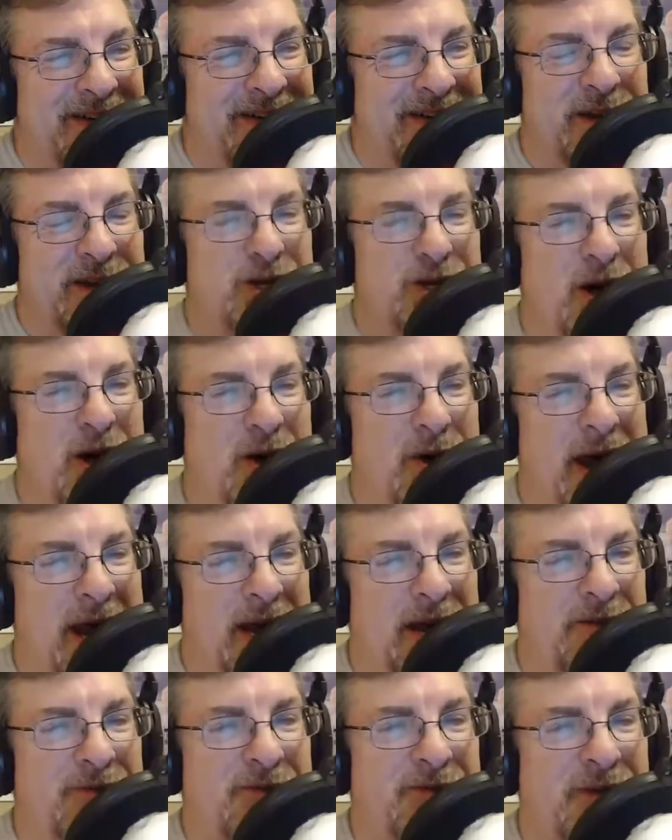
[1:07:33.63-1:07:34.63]
show
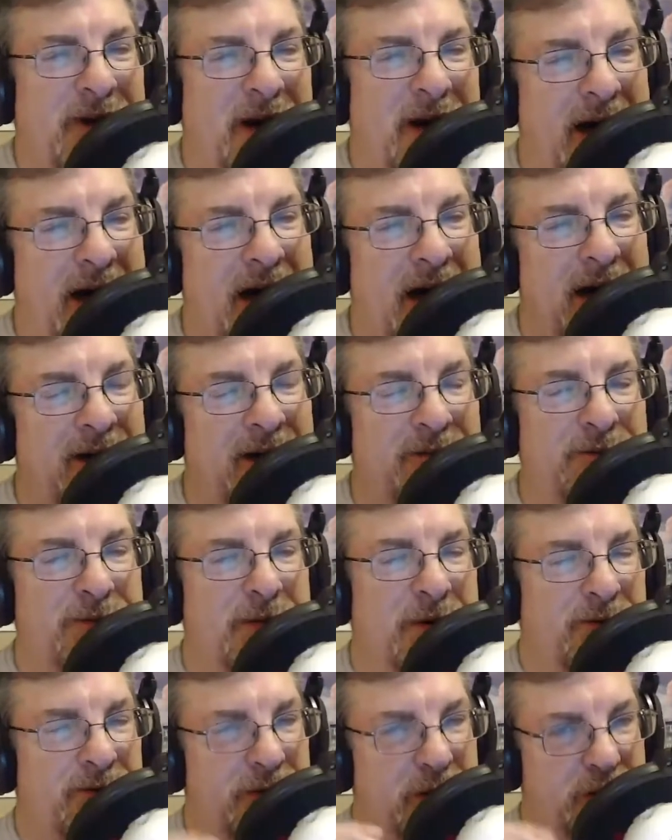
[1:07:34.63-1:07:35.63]
85
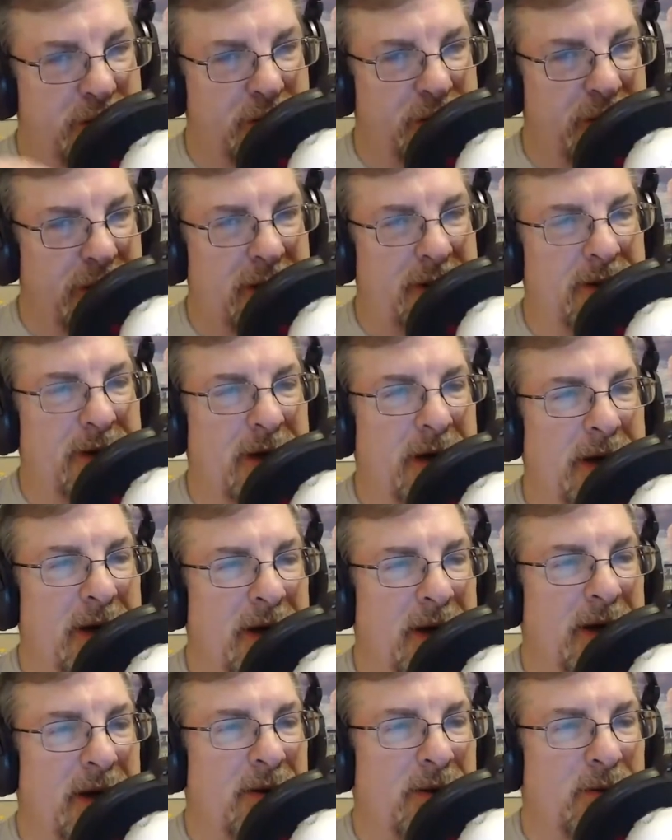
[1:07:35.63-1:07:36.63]
officially
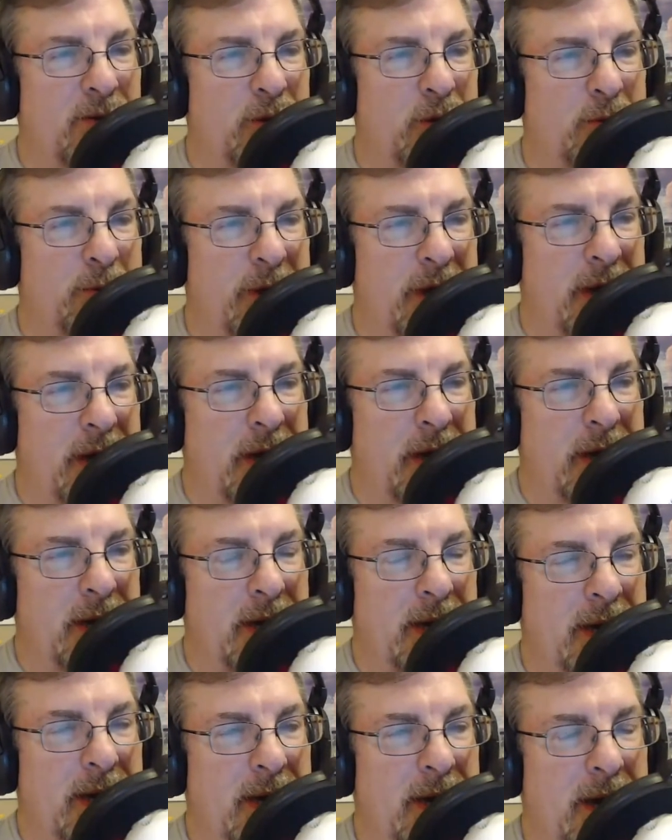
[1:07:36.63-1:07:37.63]
will be
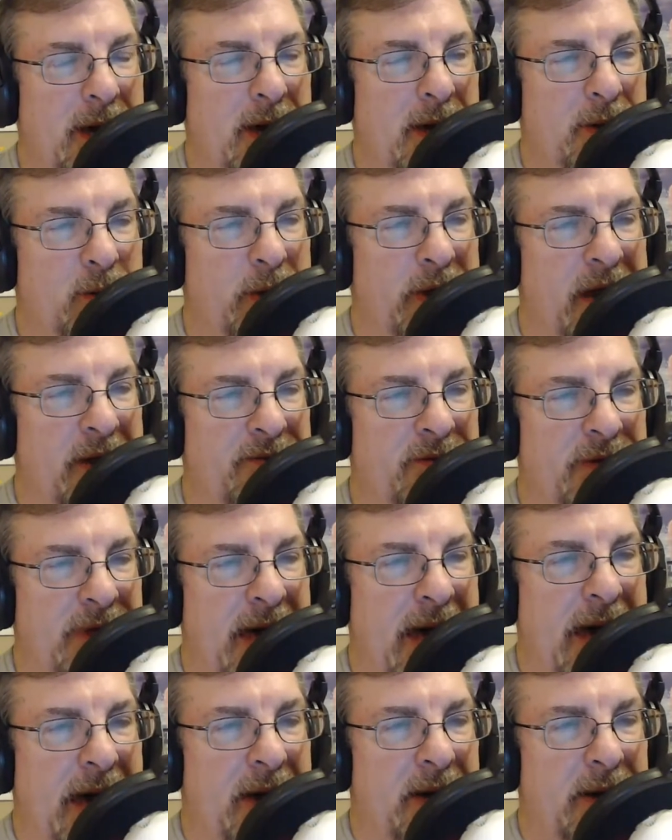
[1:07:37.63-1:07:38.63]
the week after
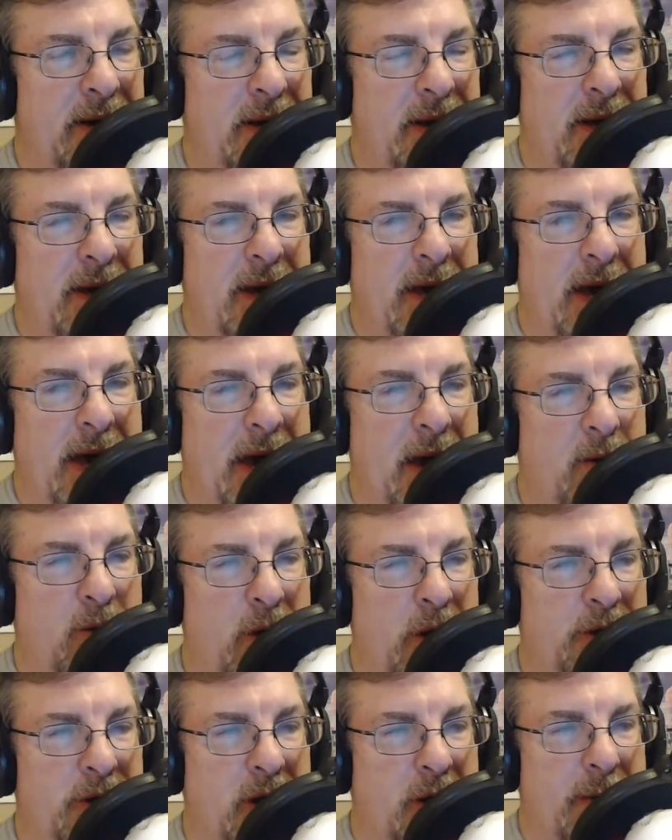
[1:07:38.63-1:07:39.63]
that, and we're
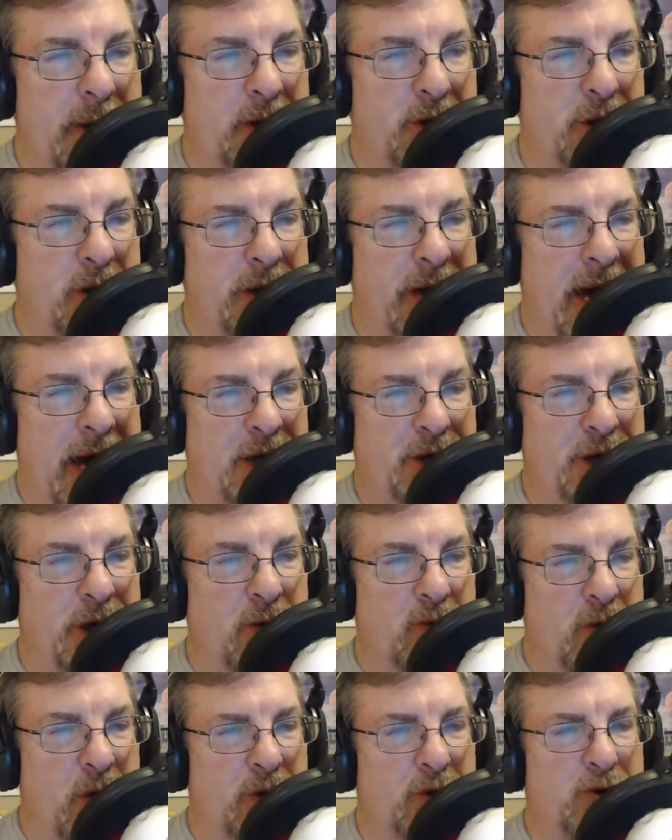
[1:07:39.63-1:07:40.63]
going to talk about geocaching
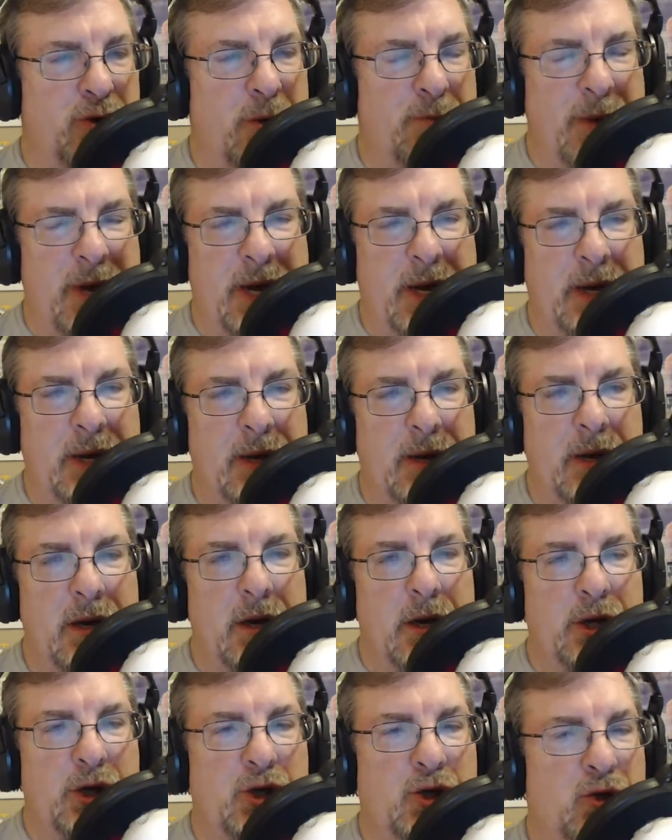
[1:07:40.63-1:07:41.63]
and road tripping,
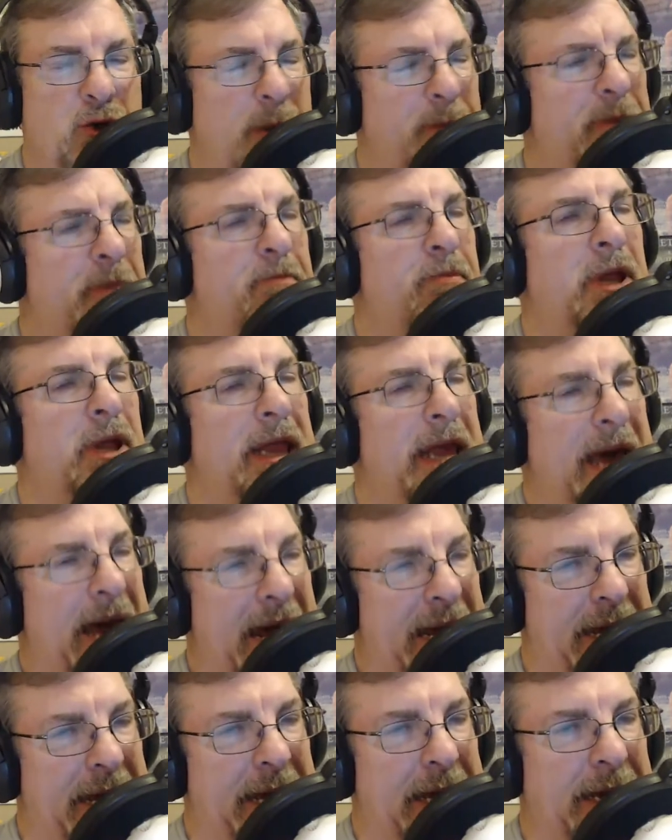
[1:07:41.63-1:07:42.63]
trip
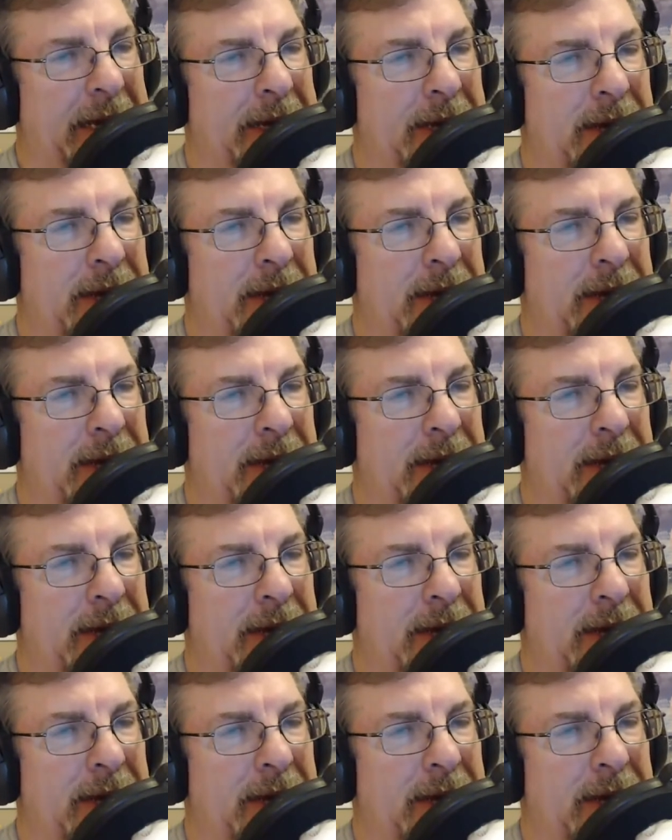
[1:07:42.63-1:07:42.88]
planning,